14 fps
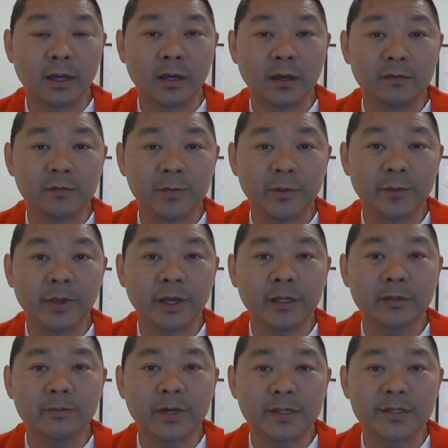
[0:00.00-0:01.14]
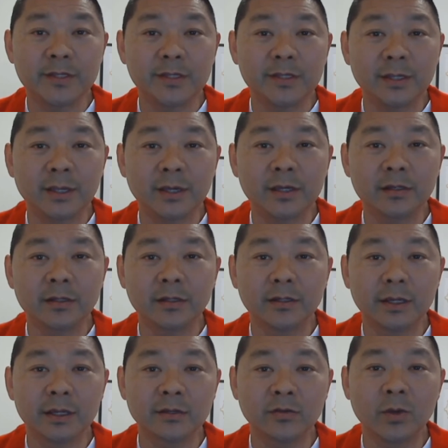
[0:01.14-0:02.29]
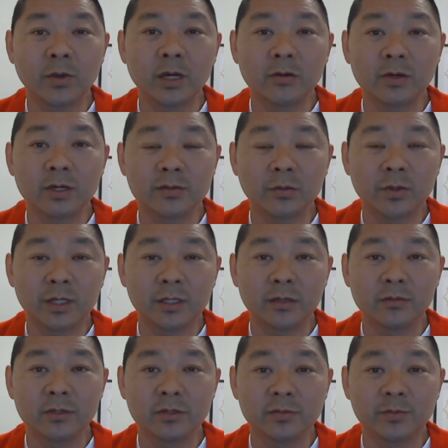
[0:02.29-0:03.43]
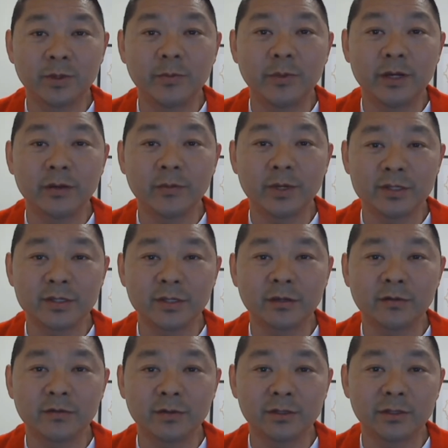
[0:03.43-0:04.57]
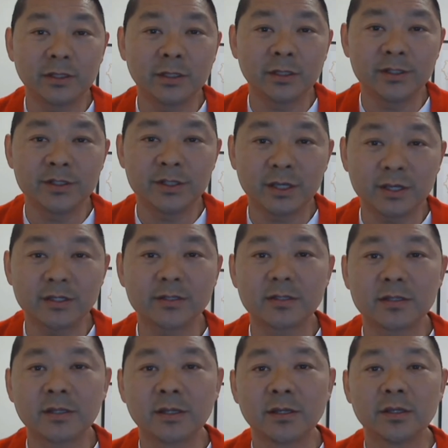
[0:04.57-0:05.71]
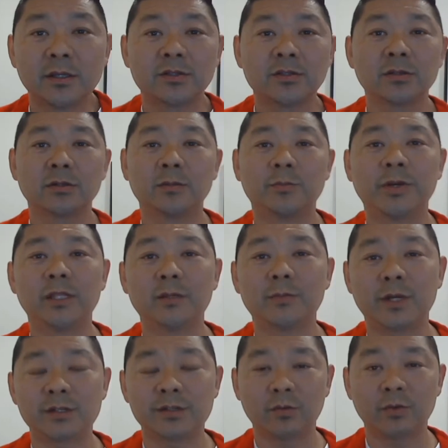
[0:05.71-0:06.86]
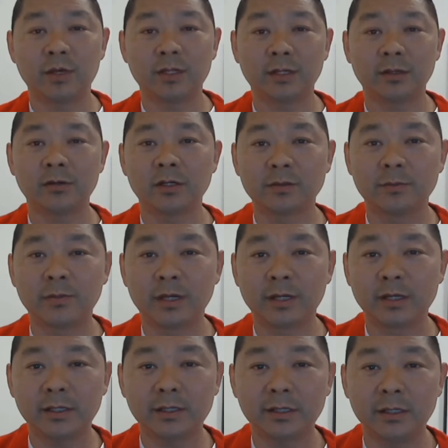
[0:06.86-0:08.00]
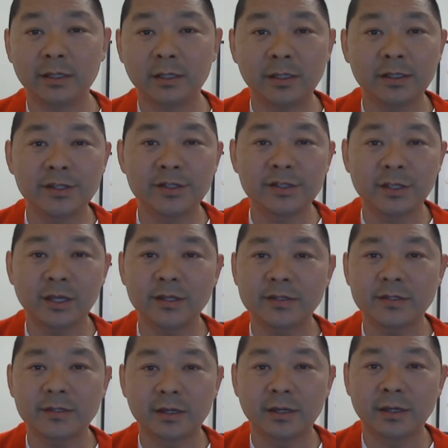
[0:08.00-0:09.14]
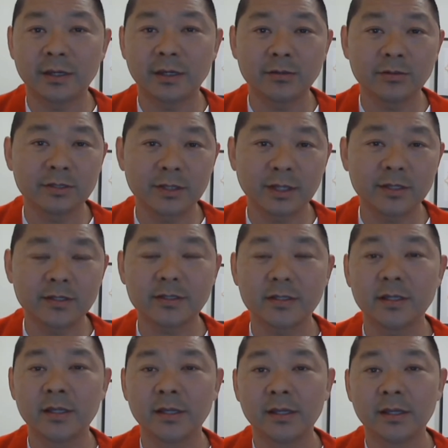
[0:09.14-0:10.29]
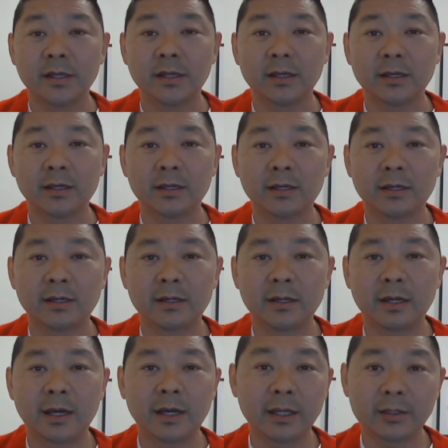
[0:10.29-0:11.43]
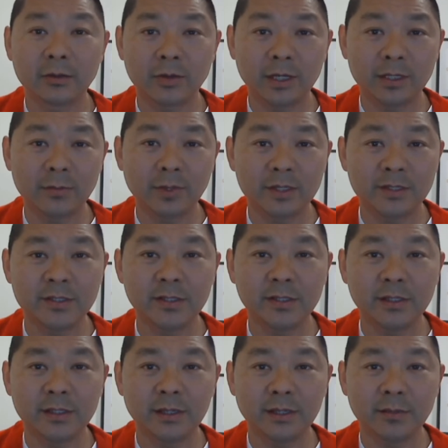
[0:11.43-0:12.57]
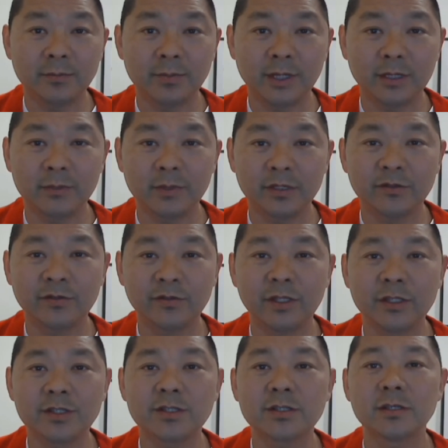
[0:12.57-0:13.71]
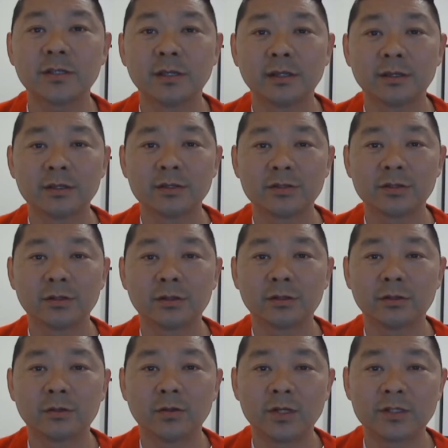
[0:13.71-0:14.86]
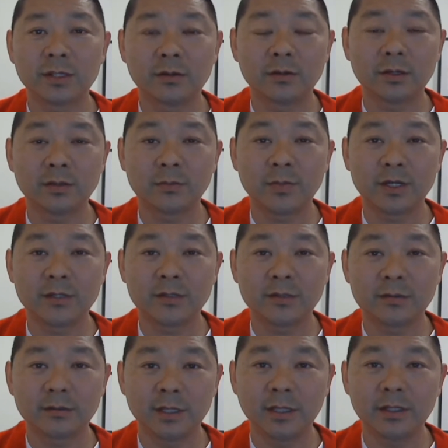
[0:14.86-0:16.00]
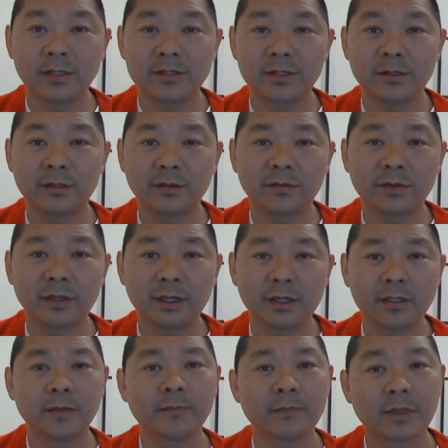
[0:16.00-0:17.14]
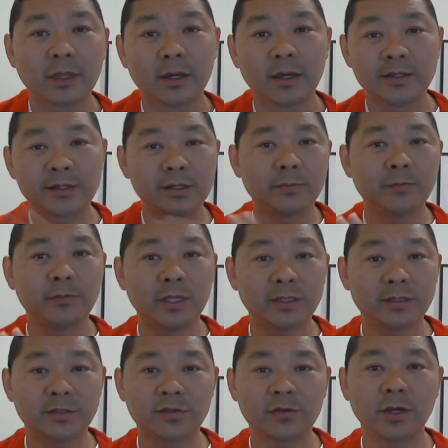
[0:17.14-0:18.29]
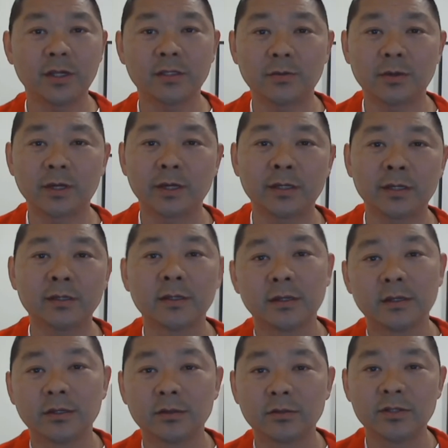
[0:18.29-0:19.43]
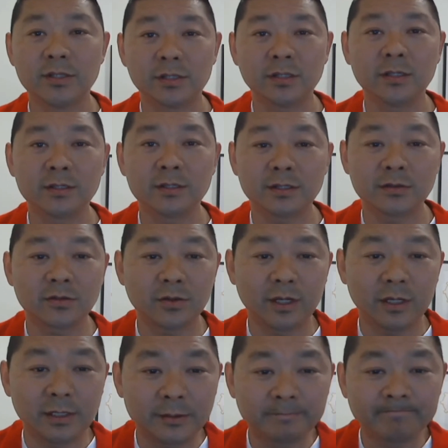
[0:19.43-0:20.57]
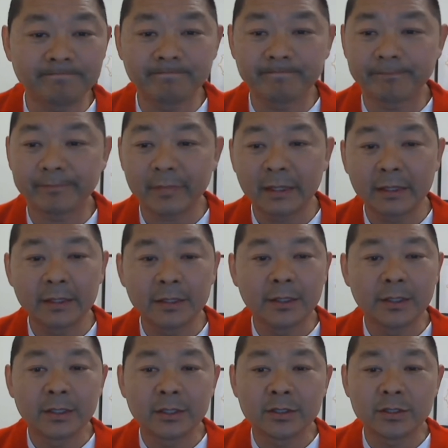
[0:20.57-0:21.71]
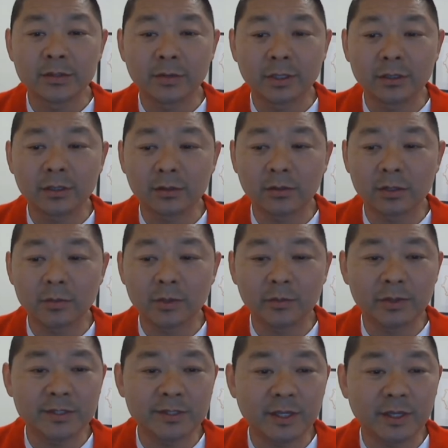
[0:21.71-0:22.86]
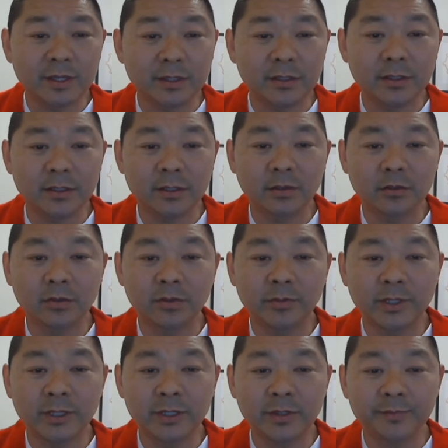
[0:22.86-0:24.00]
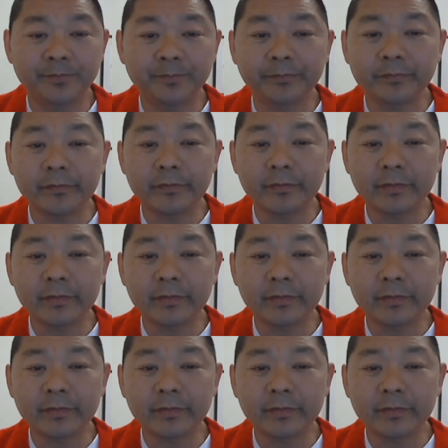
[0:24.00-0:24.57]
I've prepared my CDR as well as when I was preparing myself for the English test. So pretty much when I got my English test, IELTS test, I had already my CDR pretty much finished. So once I got my English certificate, I submitted straight away to Engineers Australia. So another common mistake, it could be